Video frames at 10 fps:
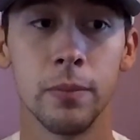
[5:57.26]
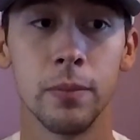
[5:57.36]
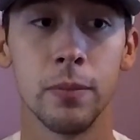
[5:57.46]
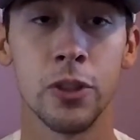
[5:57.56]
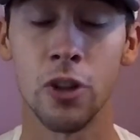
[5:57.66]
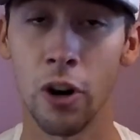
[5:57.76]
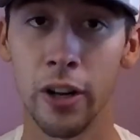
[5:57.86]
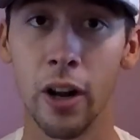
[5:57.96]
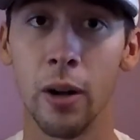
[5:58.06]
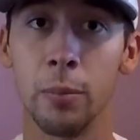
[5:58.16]

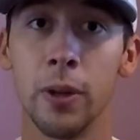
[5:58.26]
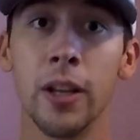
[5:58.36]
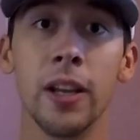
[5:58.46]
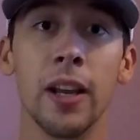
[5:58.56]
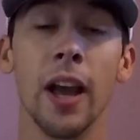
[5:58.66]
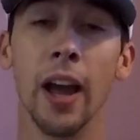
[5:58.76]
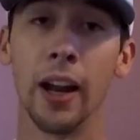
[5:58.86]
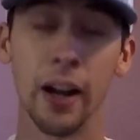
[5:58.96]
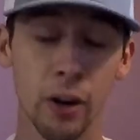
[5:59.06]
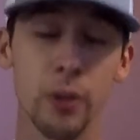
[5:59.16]
started up, and
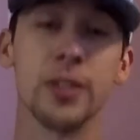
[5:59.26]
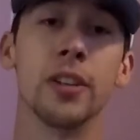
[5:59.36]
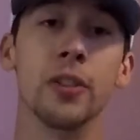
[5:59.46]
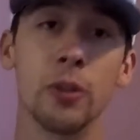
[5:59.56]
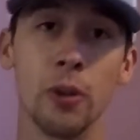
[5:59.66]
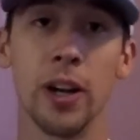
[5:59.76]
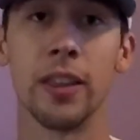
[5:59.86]
I know he's going to do great